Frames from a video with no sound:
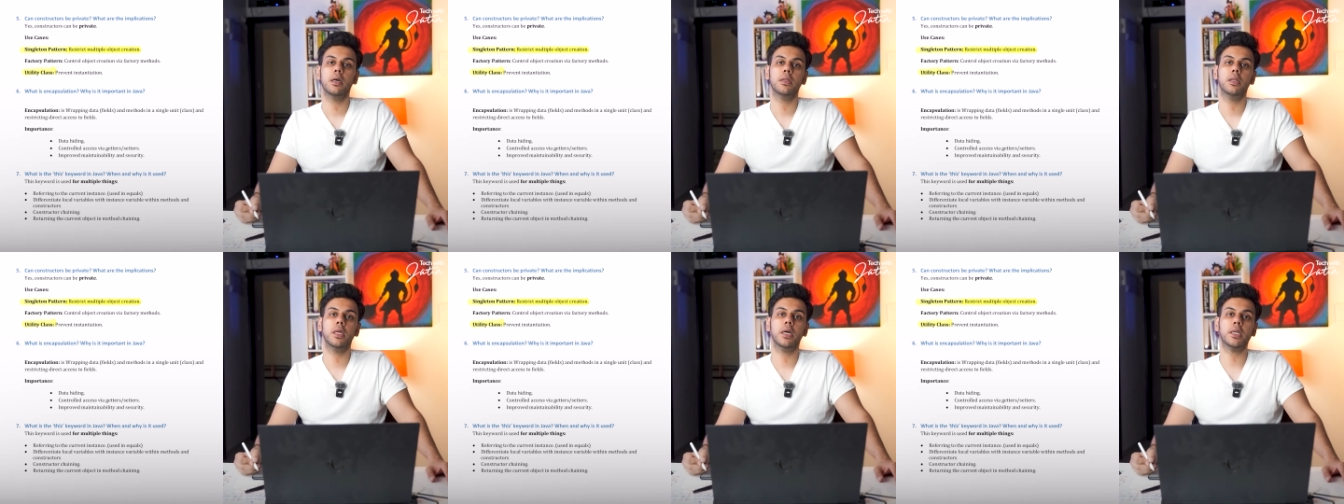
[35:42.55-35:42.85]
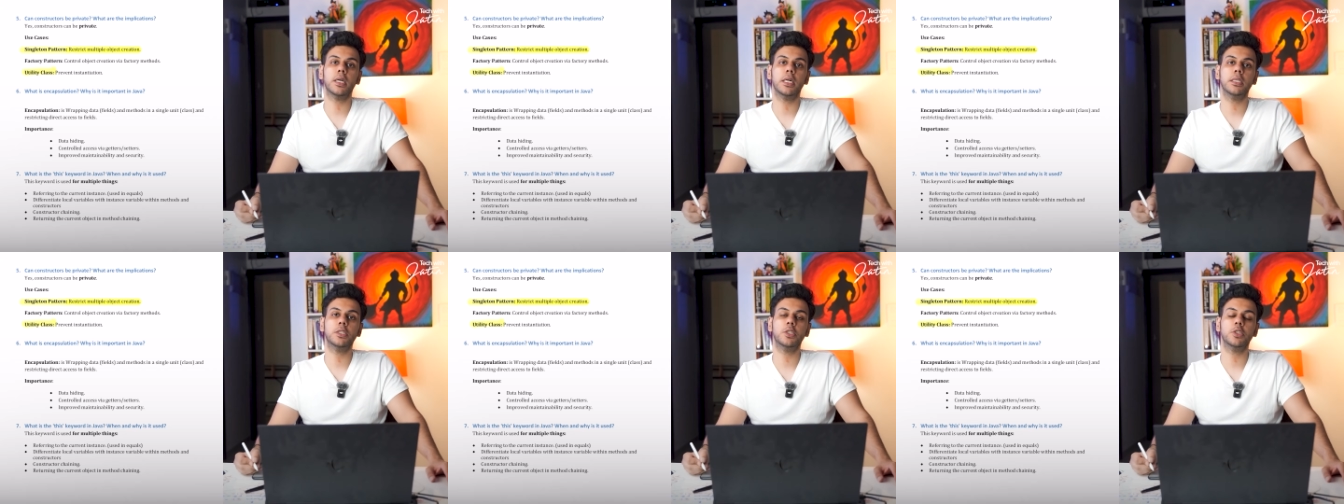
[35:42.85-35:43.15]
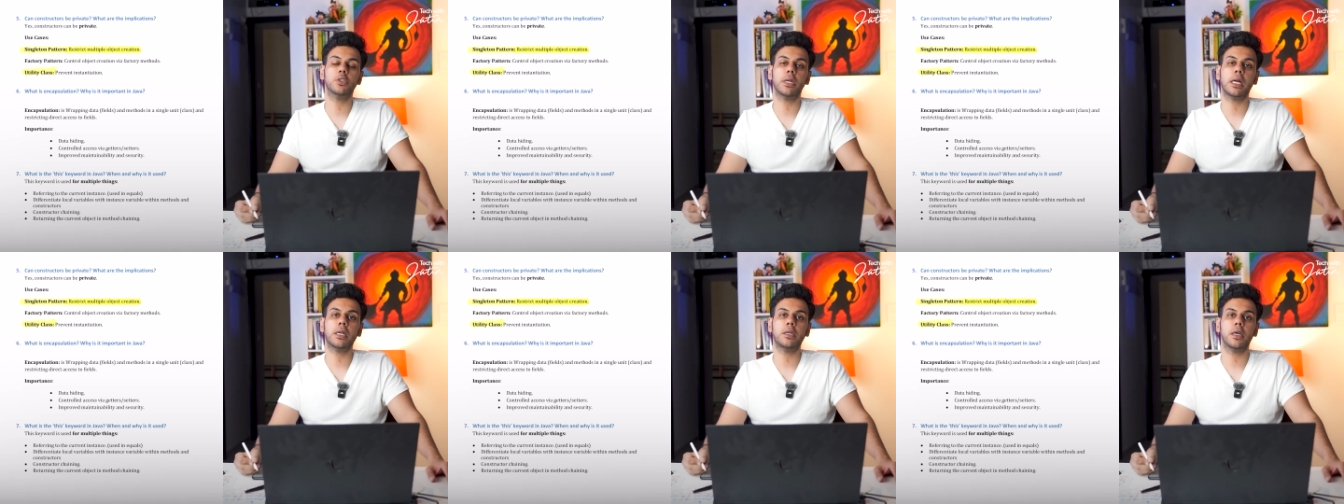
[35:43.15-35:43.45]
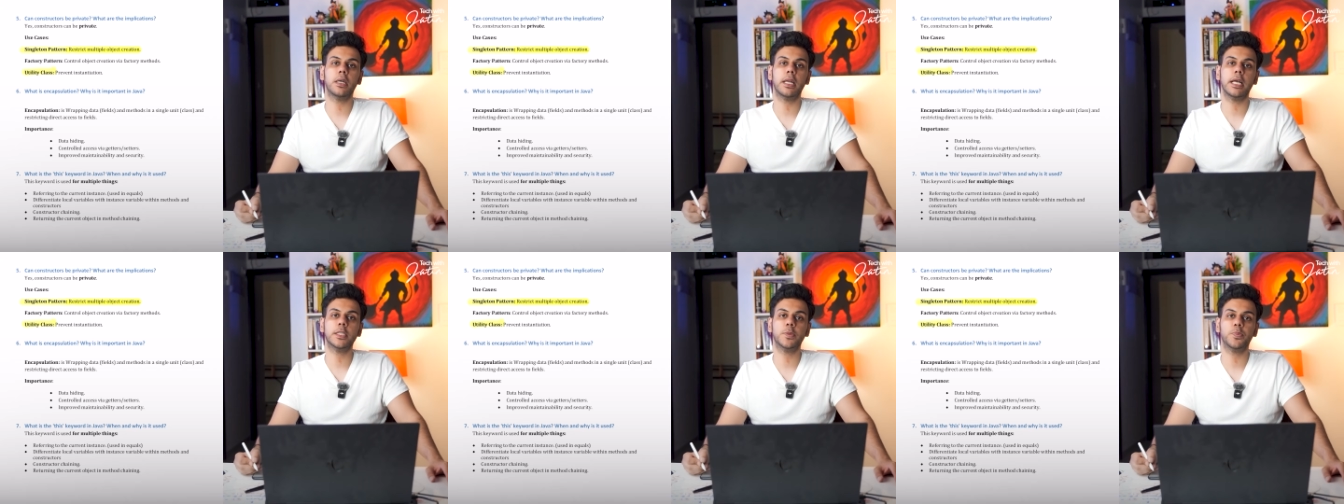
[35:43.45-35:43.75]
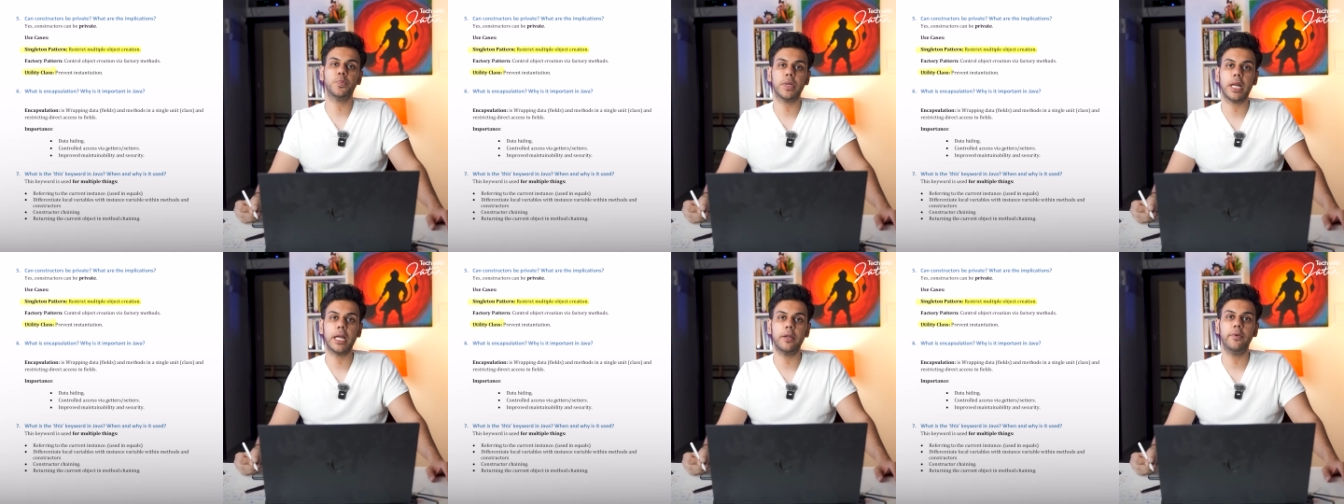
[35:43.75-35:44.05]
the constructor as
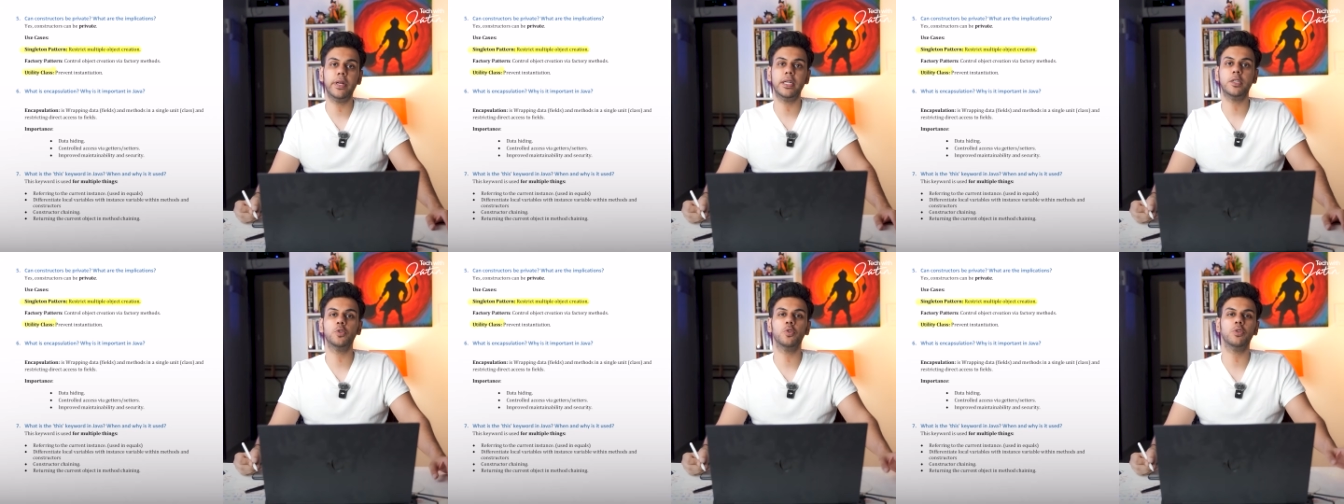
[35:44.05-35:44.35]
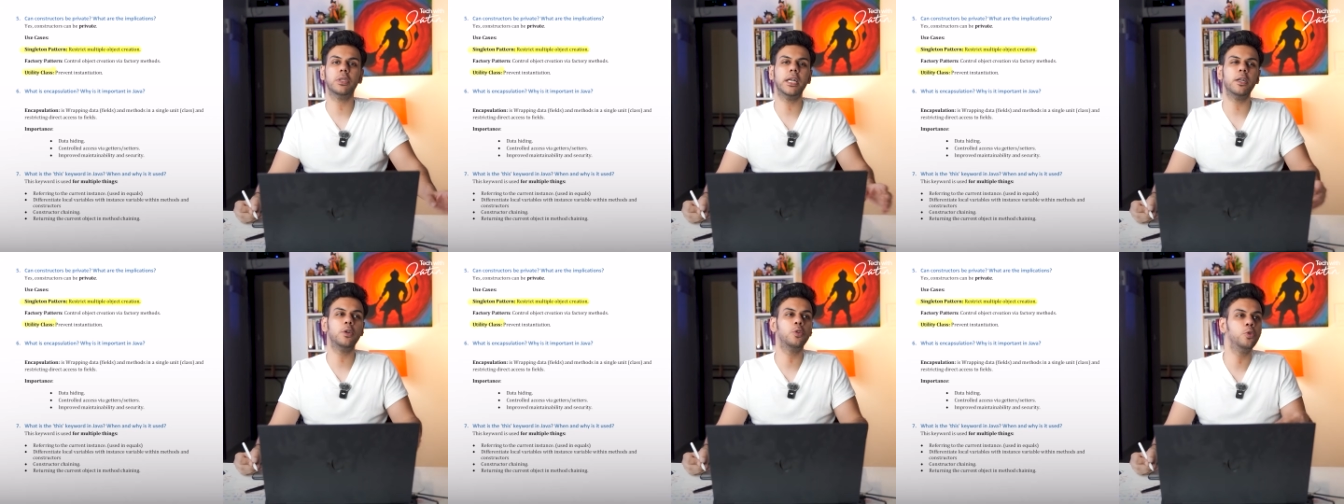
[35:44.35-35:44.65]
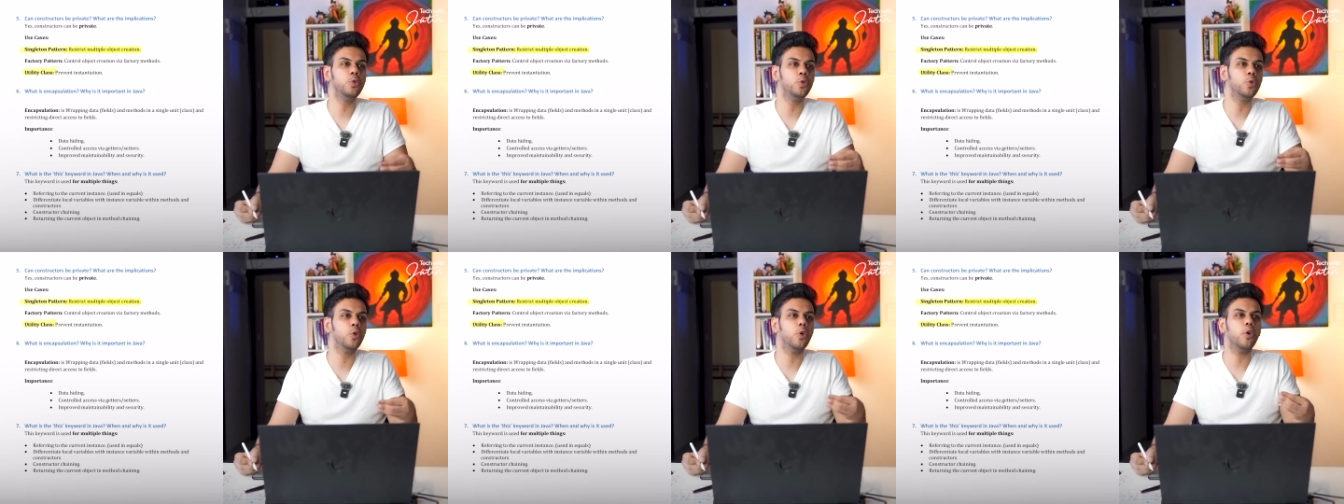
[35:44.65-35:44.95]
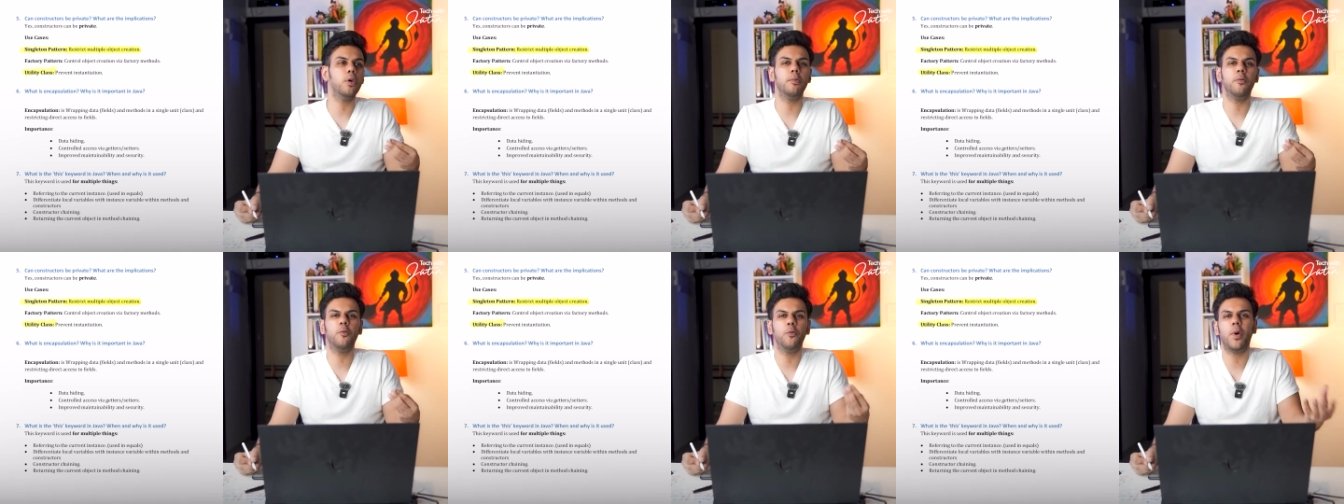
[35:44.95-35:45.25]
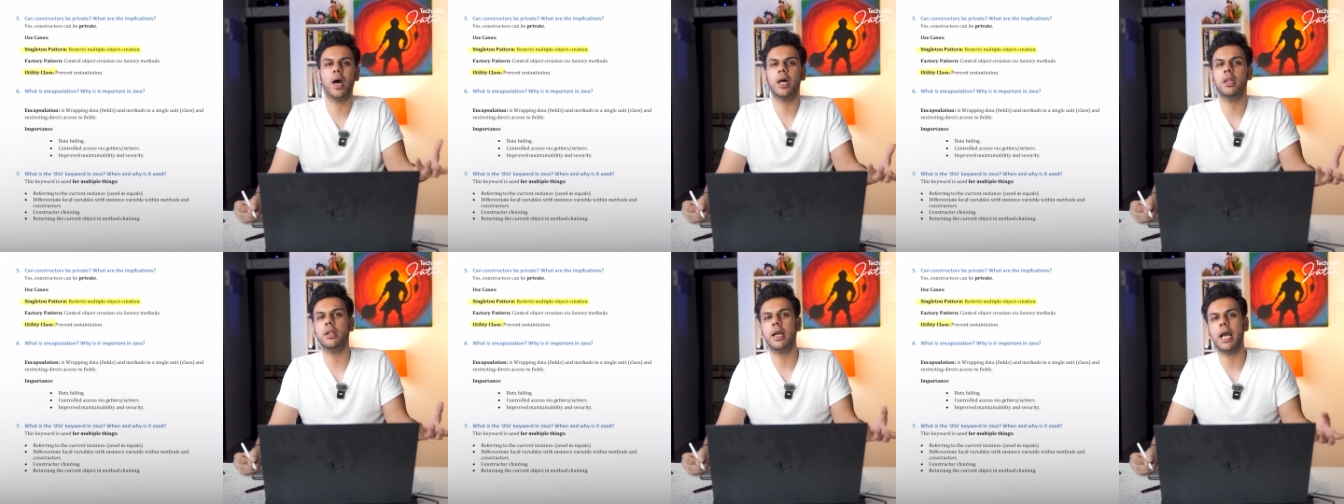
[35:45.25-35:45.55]
private so that no
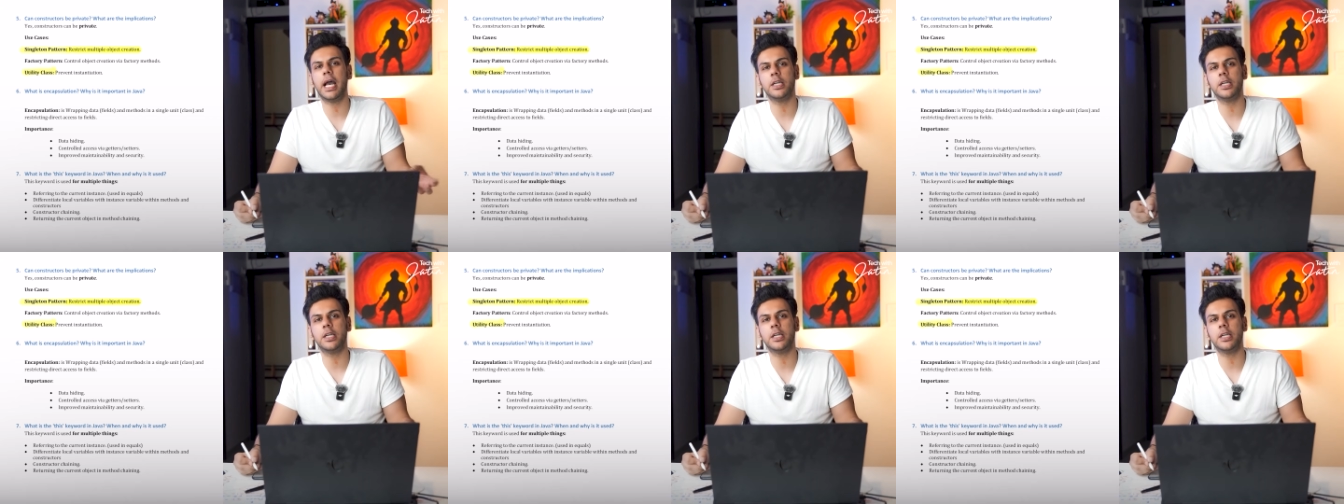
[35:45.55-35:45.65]
one